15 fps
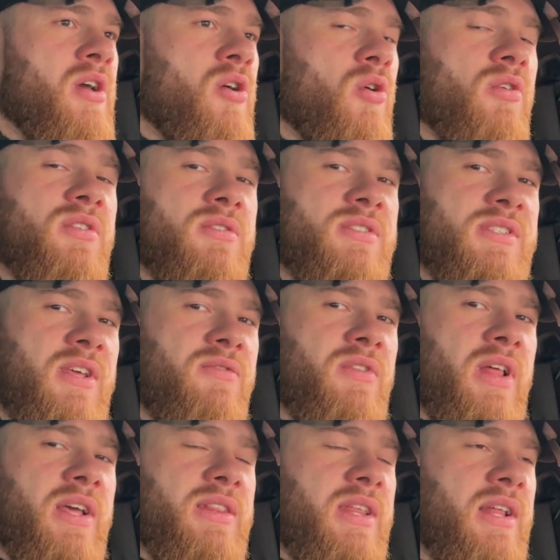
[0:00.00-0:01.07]
on stiff
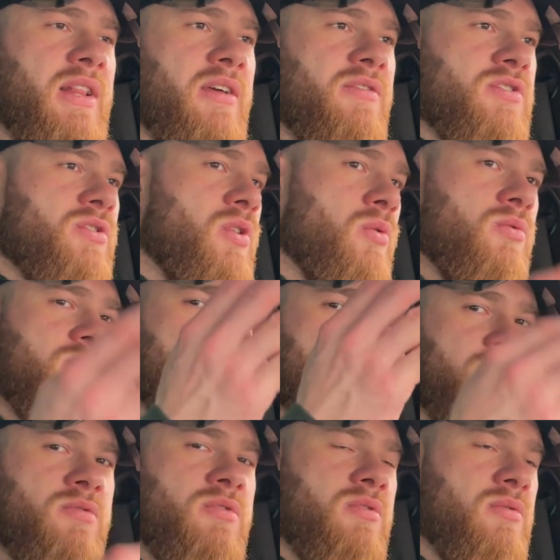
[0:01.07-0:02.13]
leg deadlifts,
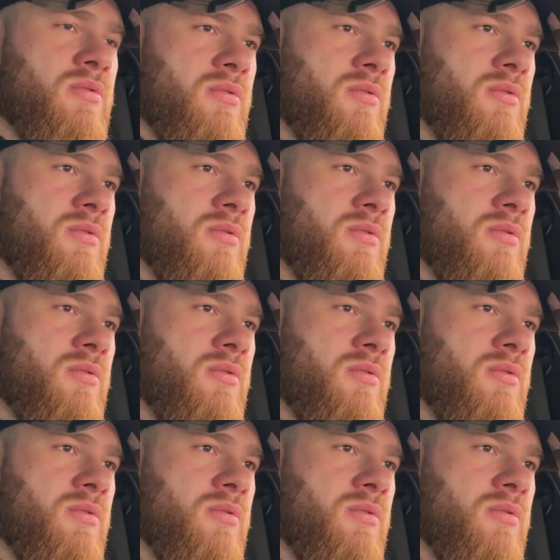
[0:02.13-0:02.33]
those